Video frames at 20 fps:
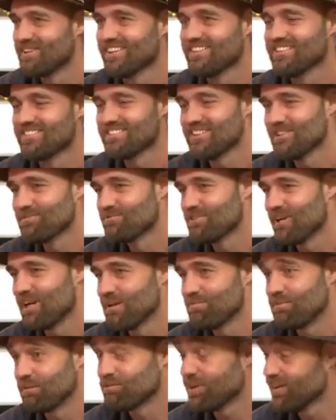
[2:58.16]
But at the same
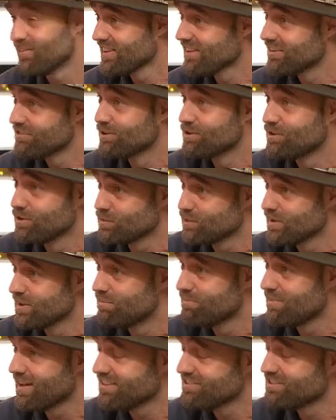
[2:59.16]
time, I'm traveling as a goodwill
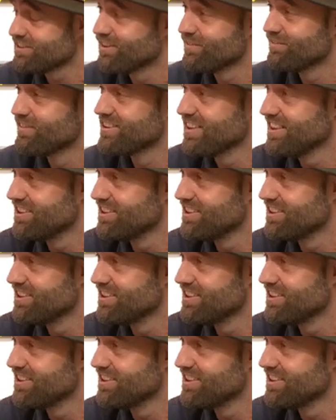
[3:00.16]
ambassador of the